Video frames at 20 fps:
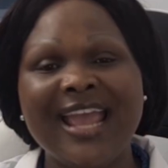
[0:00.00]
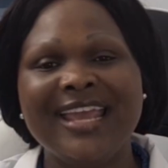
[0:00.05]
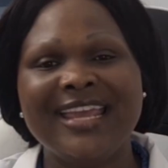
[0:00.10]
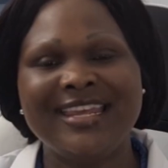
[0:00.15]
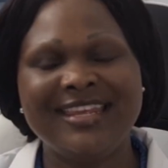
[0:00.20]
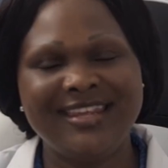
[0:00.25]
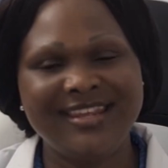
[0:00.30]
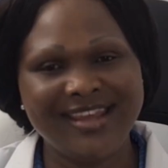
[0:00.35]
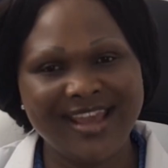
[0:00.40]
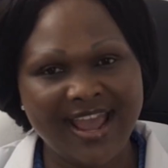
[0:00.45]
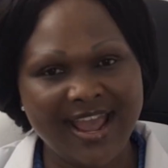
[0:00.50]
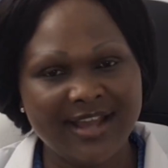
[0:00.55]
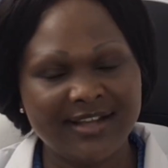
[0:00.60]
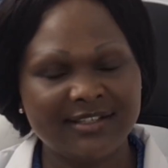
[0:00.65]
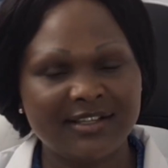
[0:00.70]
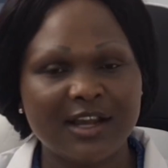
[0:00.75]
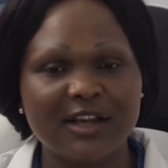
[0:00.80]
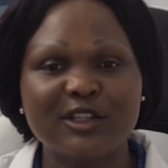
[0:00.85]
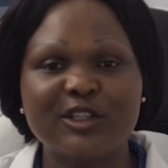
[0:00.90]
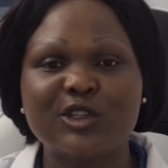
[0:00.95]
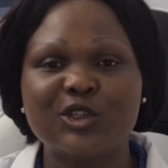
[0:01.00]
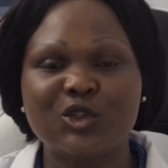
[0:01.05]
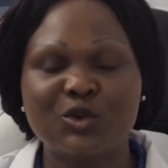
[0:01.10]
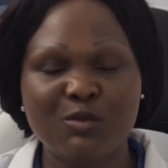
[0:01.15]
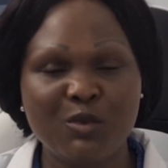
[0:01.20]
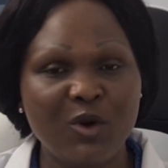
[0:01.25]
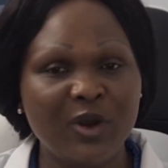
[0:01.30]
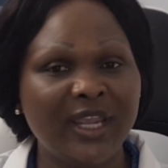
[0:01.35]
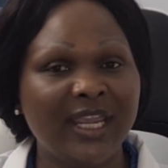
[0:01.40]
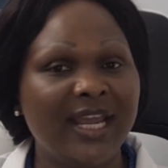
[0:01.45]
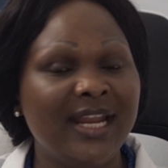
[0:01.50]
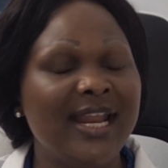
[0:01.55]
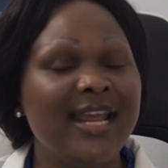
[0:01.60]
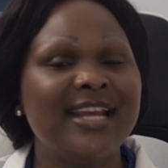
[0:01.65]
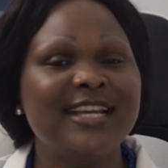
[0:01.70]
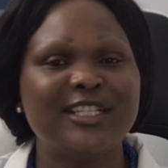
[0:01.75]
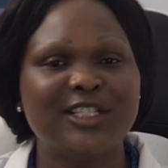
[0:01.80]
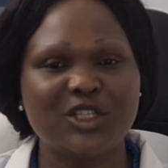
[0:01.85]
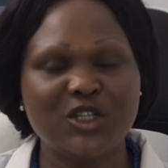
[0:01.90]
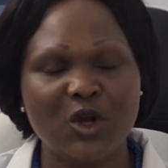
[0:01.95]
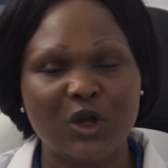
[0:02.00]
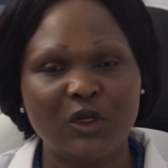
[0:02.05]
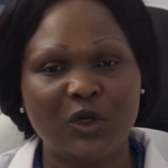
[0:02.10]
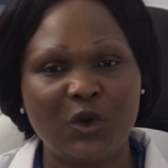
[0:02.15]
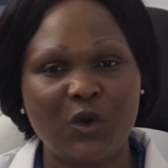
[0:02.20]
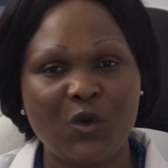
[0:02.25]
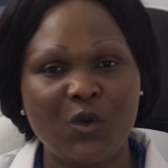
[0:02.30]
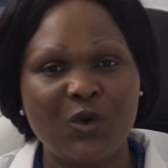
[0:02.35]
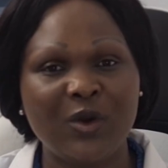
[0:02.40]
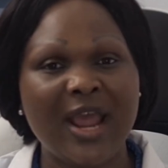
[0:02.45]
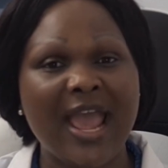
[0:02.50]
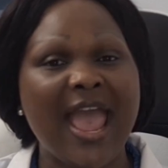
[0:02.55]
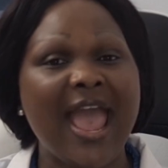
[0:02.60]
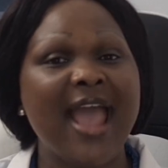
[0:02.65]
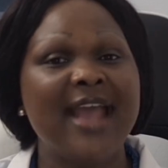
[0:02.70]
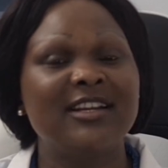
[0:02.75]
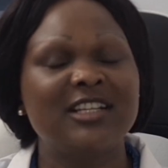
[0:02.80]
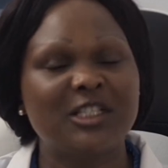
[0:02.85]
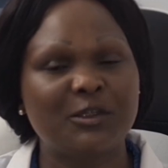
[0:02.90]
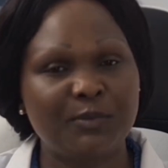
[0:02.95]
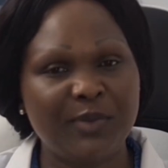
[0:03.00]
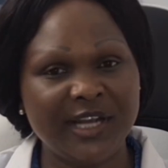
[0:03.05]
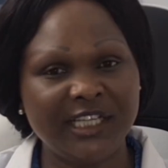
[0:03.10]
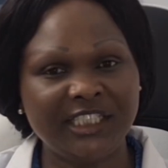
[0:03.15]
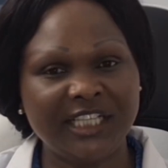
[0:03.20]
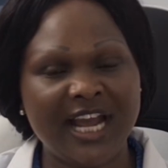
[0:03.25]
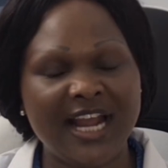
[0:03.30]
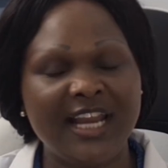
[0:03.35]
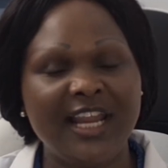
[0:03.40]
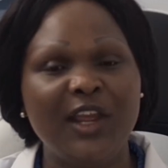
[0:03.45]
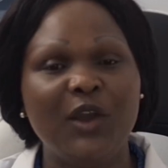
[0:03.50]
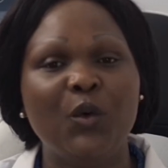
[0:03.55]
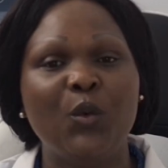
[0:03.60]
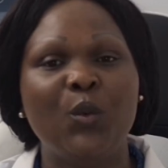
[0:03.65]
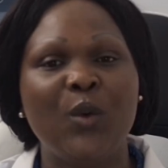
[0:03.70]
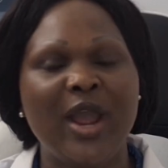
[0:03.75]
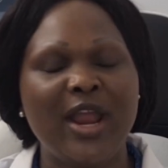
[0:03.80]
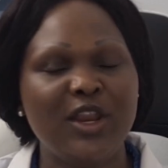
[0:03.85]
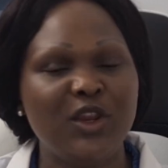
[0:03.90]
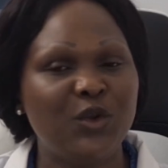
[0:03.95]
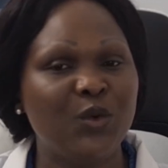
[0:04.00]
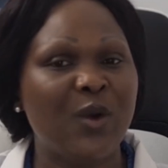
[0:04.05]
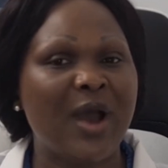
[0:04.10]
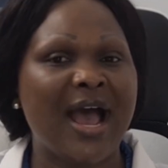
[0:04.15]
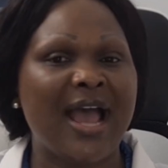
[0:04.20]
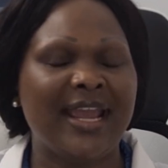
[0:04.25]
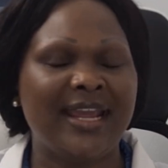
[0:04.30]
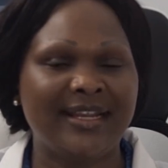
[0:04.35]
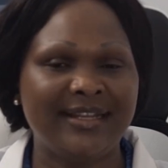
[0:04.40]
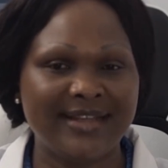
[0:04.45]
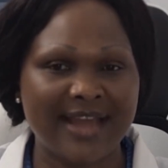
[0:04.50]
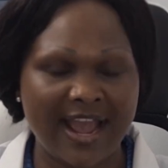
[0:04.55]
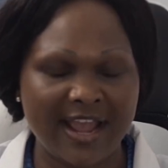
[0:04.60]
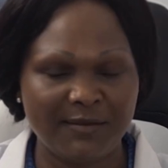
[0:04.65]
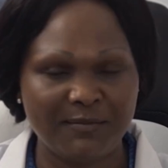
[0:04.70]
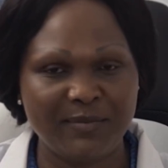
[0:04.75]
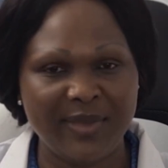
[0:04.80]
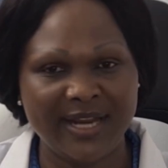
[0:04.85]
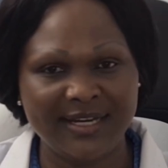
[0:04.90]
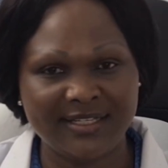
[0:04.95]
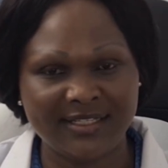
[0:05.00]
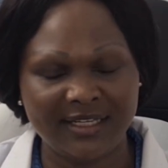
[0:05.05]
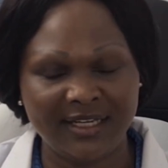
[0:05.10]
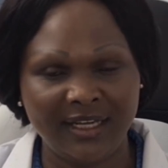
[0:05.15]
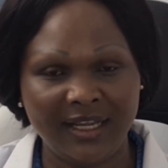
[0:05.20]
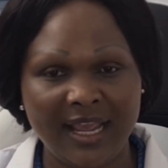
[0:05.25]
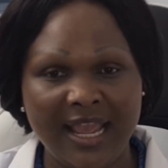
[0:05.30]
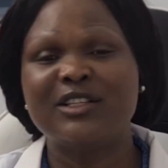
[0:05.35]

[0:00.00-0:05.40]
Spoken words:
Yes, smoking is not good, especially when you are a diabetic.